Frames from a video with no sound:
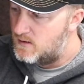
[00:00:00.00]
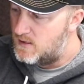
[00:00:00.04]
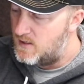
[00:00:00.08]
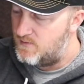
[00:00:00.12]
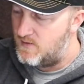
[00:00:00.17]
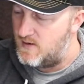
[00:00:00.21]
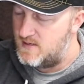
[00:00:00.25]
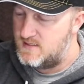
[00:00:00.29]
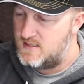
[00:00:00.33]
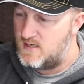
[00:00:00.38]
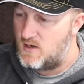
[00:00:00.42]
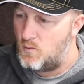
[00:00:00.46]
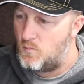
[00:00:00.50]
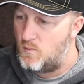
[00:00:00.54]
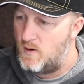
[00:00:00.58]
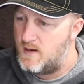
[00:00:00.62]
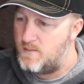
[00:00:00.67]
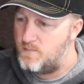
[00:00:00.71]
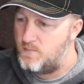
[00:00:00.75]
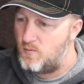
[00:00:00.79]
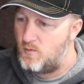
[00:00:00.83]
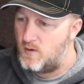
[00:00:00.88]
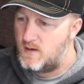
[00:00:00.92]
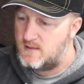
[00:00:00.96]
If I set a
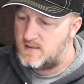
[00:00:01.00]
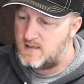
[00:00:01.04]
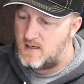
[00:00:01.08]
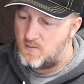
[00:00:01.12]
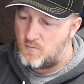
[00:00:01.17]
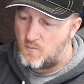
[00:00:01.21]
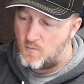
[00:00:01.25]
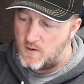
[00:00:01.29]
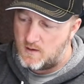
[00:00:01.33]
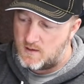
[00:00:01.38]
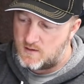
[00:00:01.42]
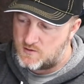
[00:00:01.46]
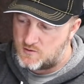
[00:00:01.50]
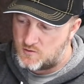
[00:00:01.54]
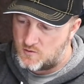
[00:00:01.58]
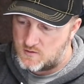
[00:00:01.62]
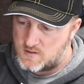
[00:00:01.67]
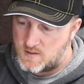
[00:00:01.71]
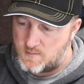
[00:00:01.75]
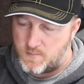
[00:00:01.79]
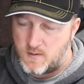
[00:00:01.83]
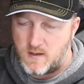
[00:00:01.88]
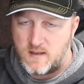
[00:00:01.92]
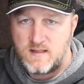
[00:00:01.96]
waypoint on one, it
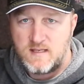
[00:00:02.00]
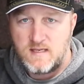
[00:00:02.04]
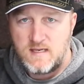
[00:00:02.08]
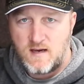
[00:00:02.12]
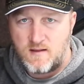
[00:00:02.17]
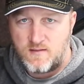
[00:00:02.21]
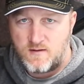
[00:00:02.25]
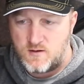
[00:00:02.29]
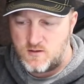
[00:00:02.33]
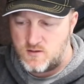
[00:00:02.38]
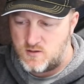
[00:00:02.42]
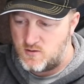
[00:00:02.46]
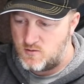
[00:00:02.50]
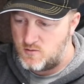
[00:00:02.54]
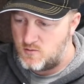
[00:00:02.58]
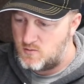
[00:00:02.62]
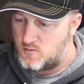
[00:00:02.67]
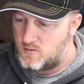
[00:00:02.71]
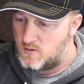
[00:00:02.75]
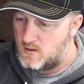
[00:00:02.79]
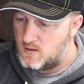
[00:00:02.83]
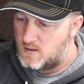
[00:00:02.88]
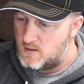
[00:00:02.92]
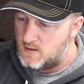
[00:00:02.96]
shows up on the other
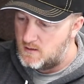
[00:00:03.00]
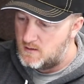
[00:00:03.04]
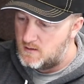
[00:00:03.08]
two.